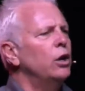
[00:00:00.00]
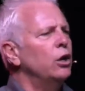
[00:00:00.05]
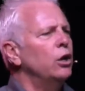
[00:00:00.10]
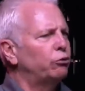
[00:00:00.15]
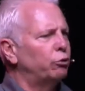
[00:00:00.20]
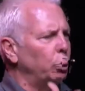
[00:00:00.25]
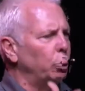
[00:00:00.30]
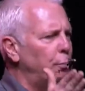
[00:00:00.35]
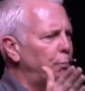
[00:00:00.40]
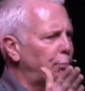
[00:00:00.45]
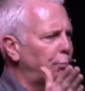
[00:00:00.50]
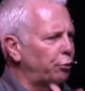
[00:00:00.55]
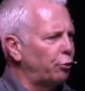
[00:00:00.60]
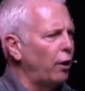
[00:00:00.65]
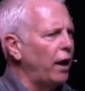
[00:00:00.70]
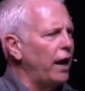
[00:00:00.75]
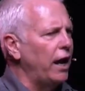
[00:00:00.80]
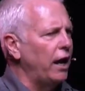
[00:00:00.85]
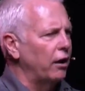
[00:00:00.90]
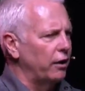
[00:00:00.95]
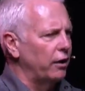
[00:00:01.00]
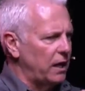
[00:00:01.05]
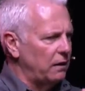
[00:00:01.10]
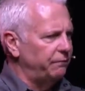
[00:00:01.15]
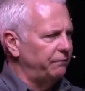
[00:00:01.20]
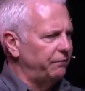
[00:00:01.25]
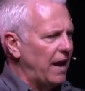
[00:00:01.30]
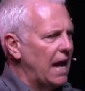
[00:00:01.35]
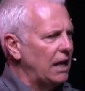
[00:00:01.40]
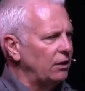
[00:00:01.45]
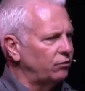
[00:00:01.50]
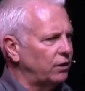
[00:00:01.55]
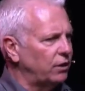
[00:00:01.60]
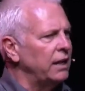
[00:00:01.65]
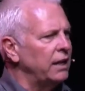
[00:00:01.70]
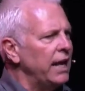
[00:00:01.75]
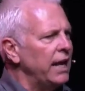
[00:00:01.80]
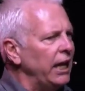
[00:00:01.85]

through prayer and fasting.